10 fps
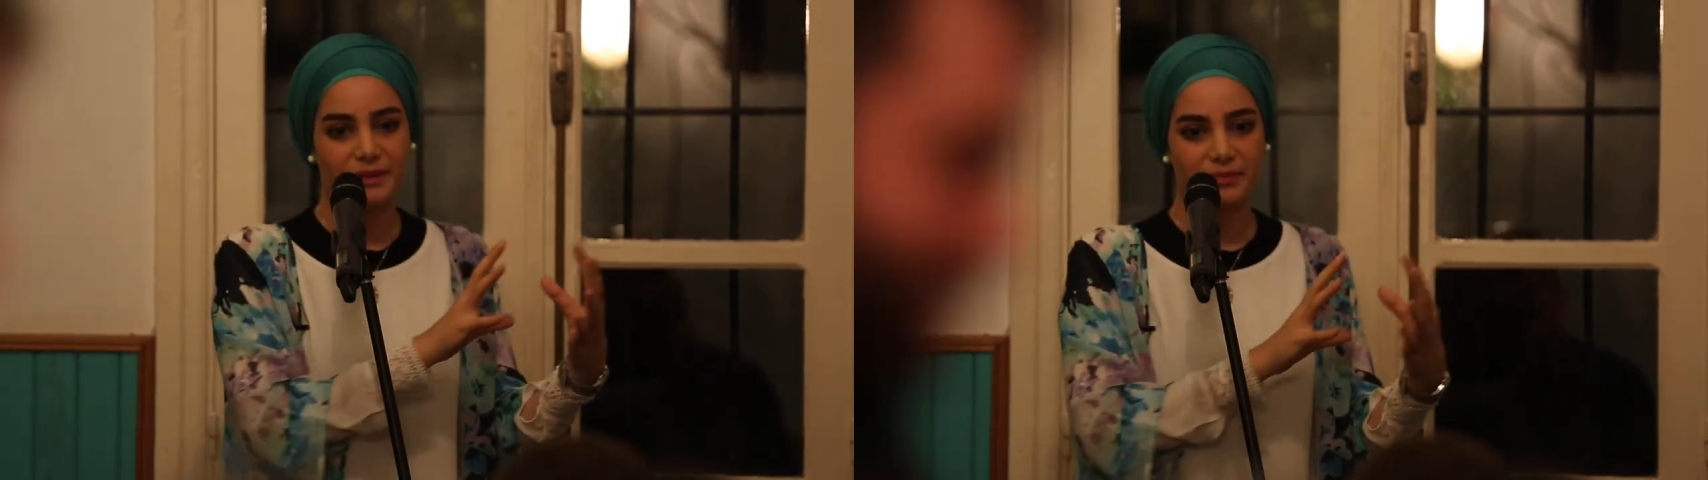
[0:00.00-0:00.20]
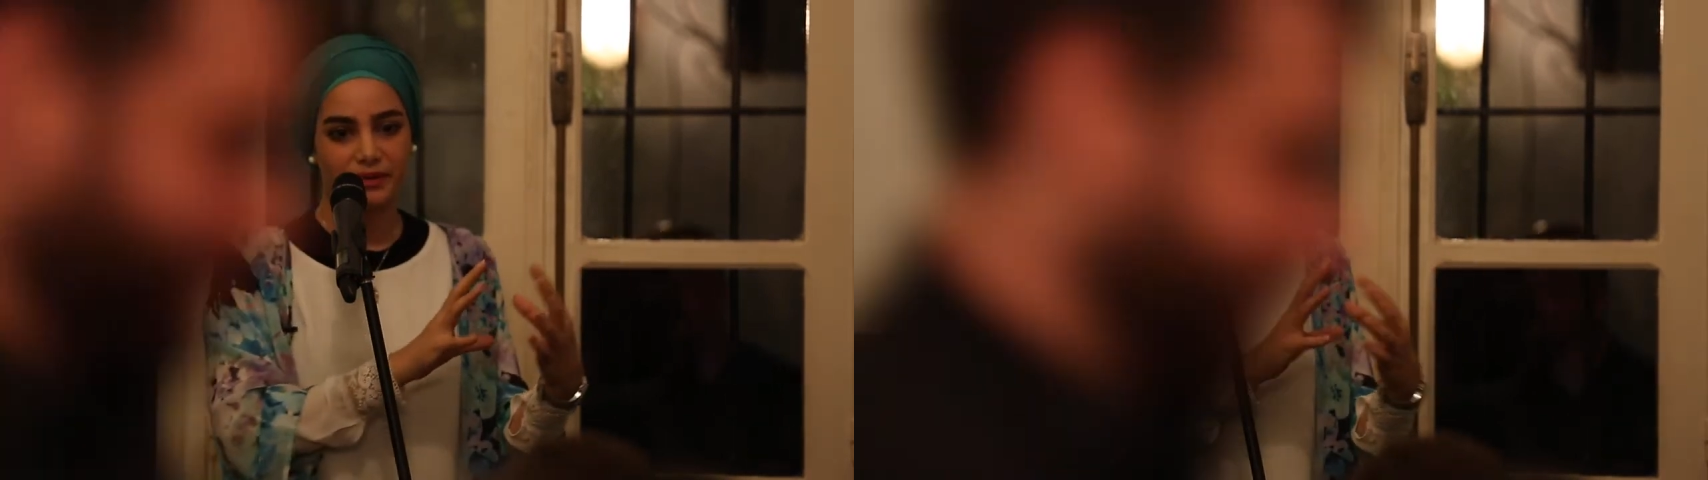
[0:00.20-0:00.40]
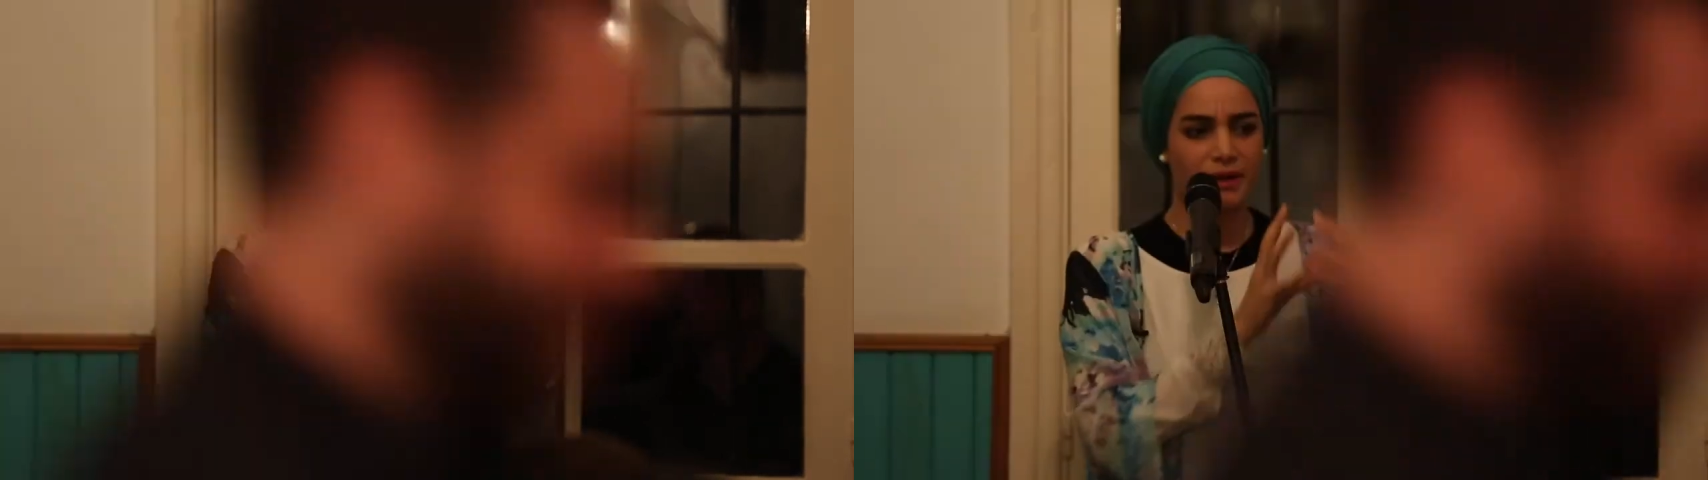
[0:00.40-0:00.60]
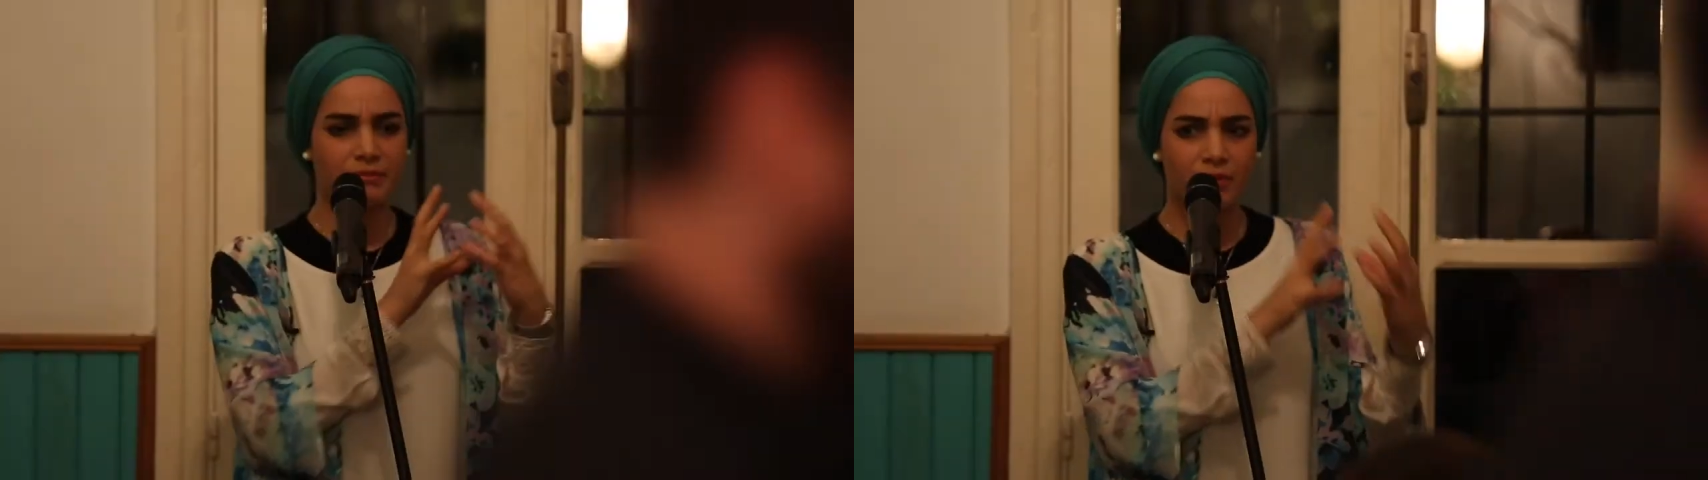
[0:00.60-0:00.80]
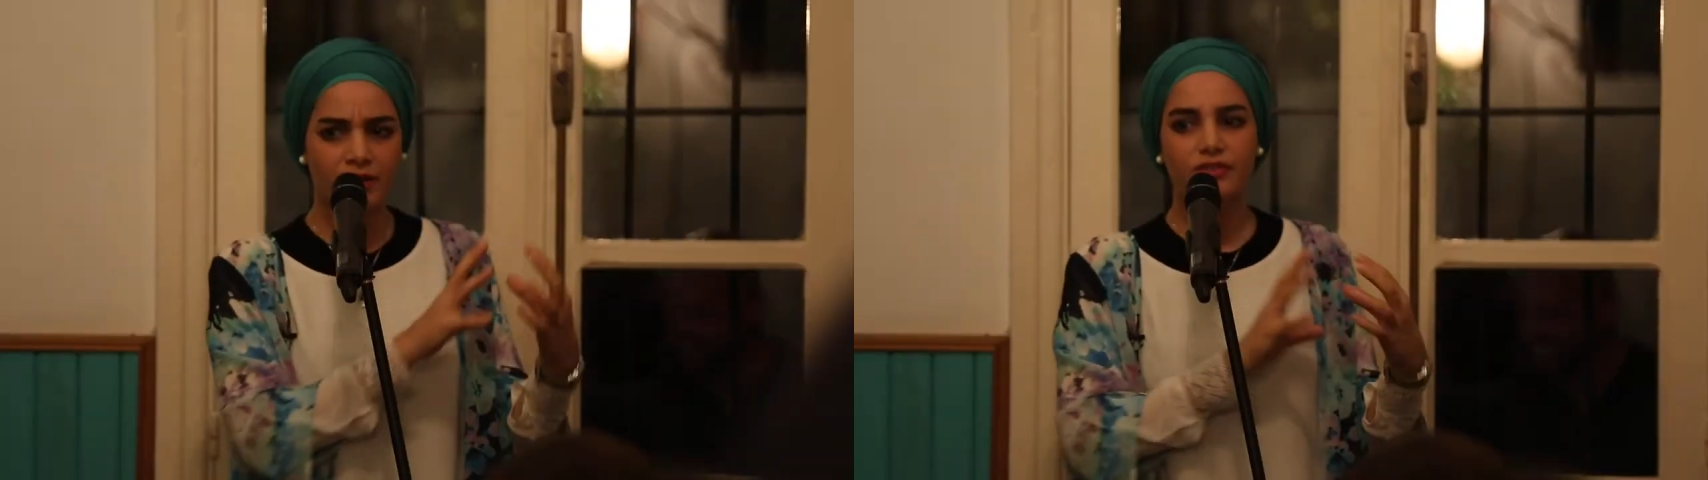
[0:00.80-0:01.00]
people, from
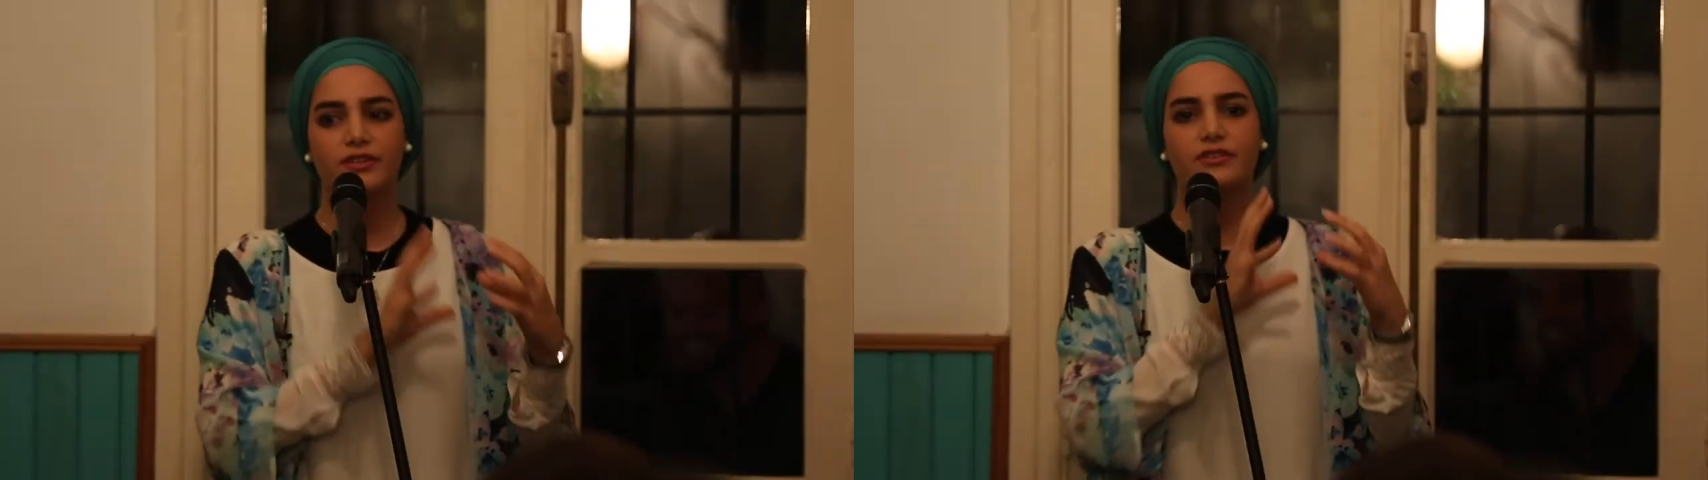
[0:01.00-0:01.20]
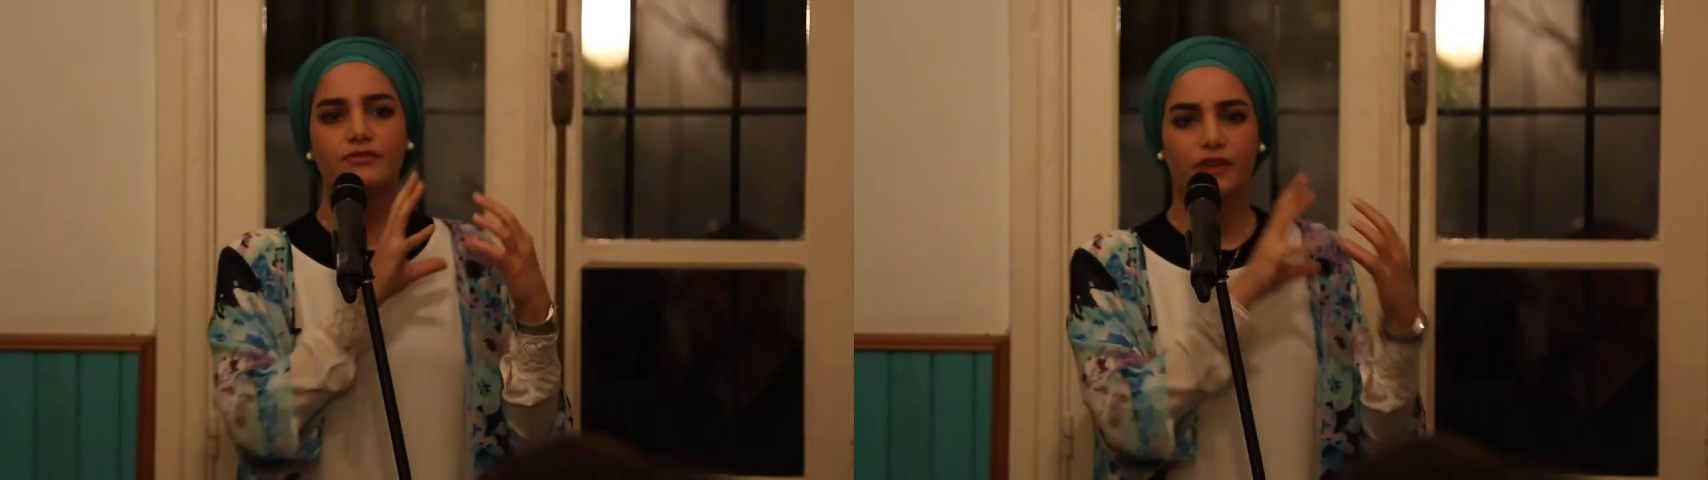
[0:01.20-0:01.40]
my mother,